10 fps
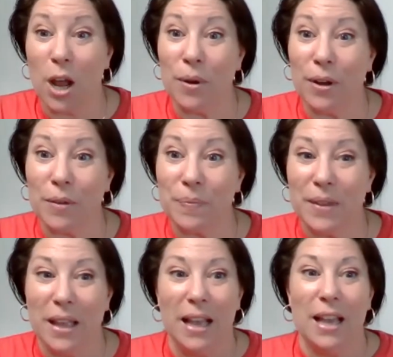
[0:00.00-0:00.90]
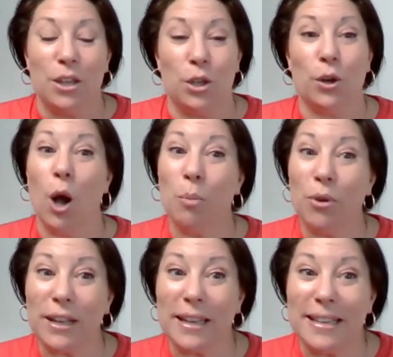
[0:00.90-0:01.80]
homework. Your
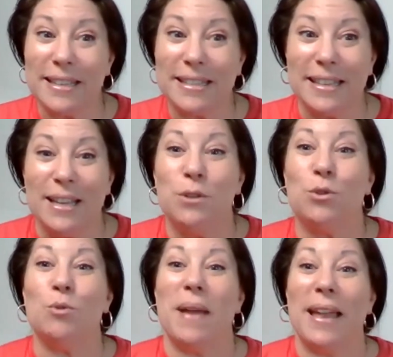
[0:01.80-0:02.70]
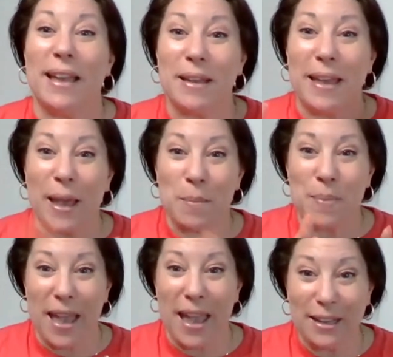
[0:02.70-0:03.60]
homework is to make a
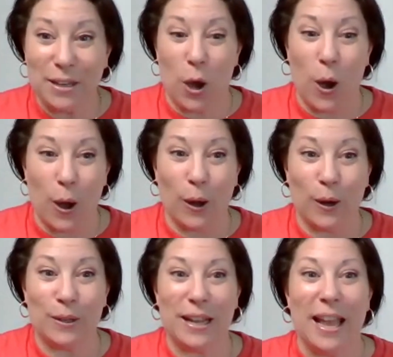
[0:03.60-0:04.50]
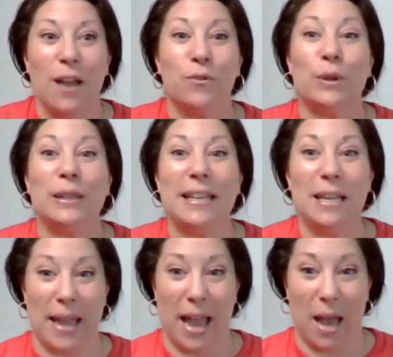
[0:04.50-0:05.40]
campaign card for
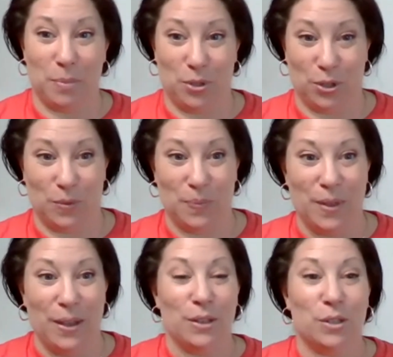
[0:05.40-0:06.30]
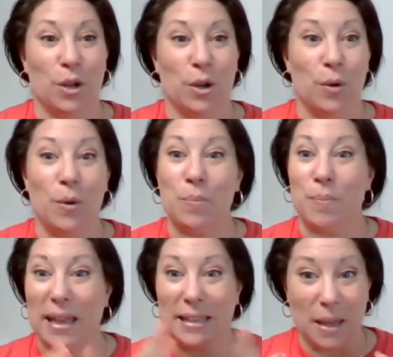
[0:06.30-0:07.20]
lead capture. So
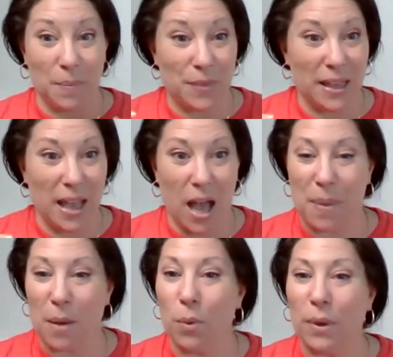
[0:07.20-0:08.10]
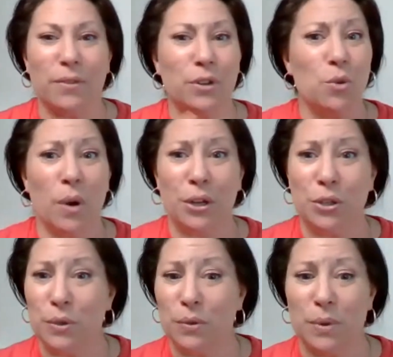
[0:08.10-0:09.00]
make something up, whatever you want to
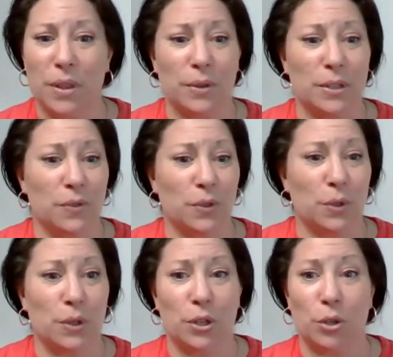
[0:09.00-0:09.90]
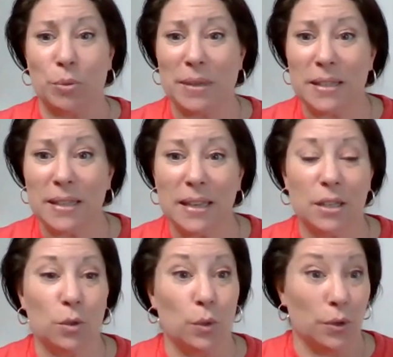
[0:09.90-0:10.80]
do it, whether it's for your
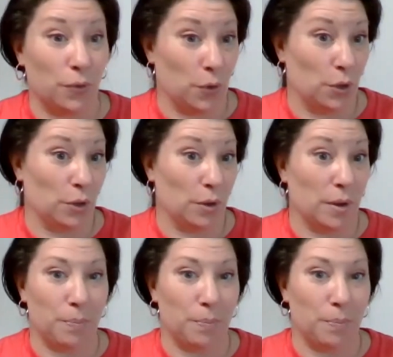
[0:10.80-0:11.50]
business or for